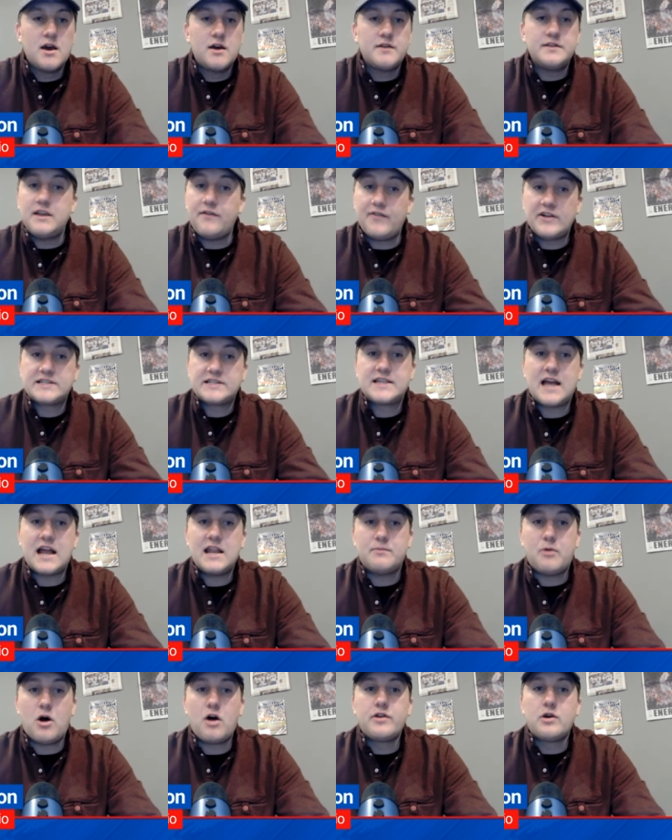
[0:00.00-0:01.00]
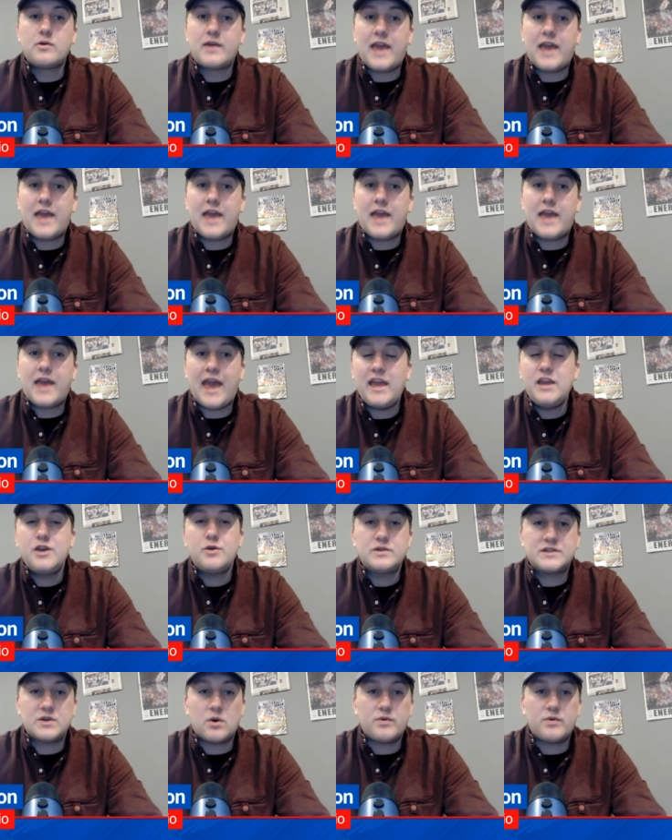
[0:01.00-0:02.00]
Defense side of the ball, though, KU
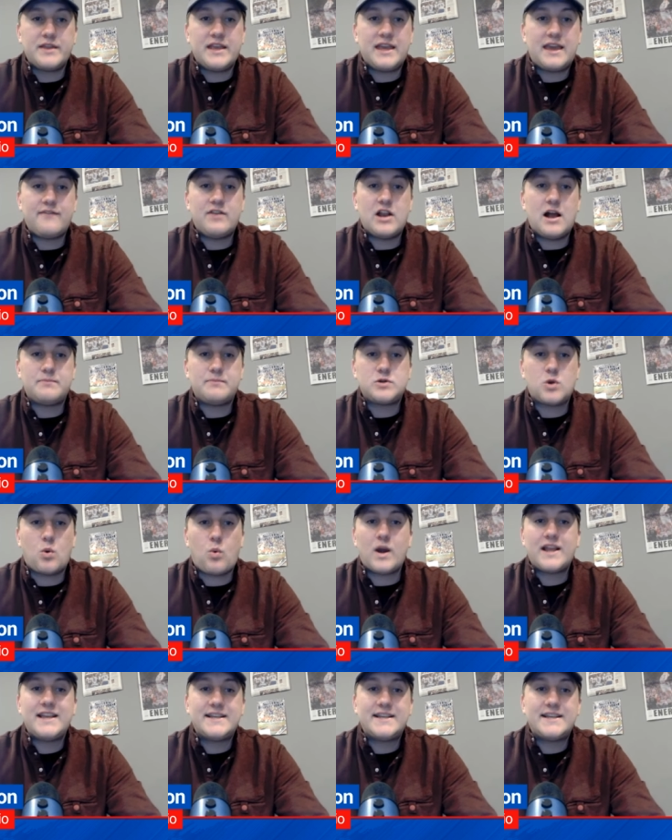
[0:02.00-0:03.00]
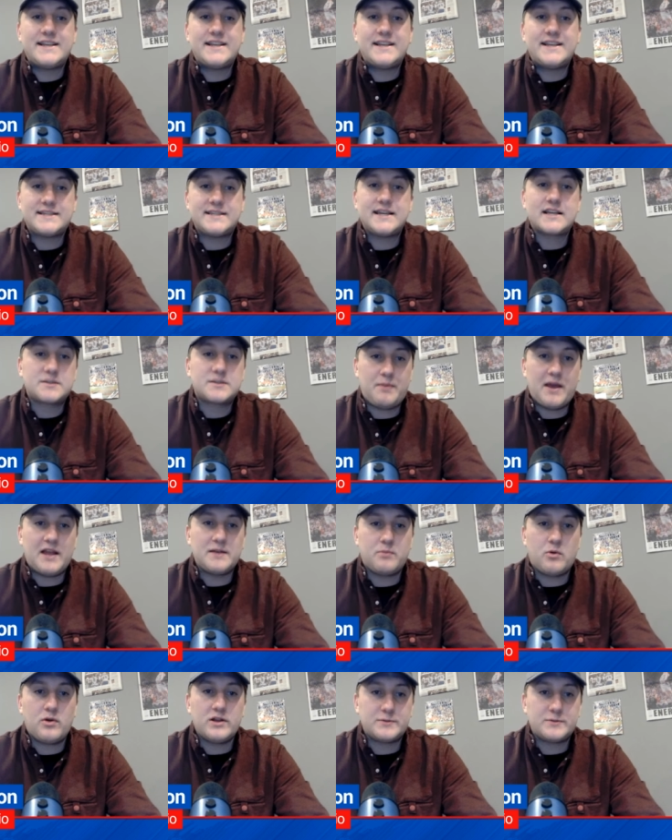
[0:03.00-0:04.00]
is only giving up 26 paint
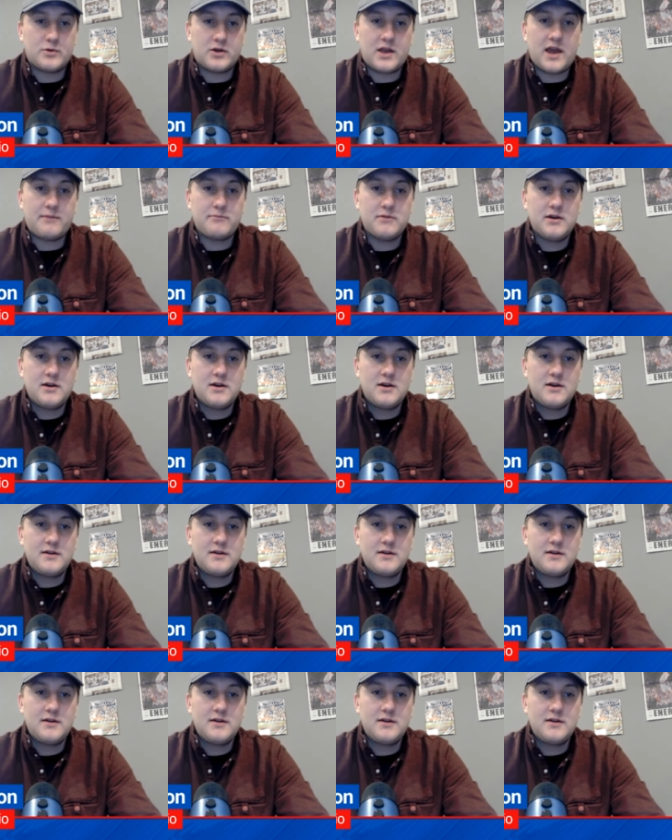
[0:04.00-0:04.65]
points per game.